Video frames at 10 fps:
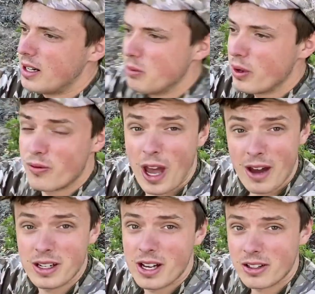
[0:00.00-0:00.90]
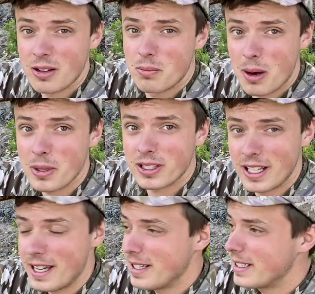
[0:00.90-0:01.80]
we found elk on public
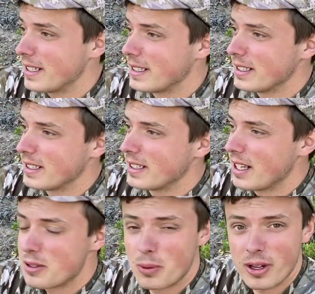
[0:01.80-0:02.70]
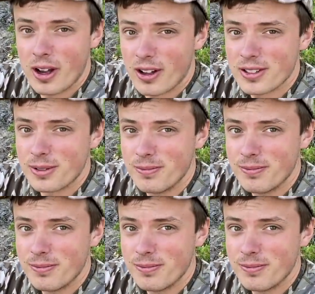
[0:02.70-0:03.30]
land. That's pretty awesome.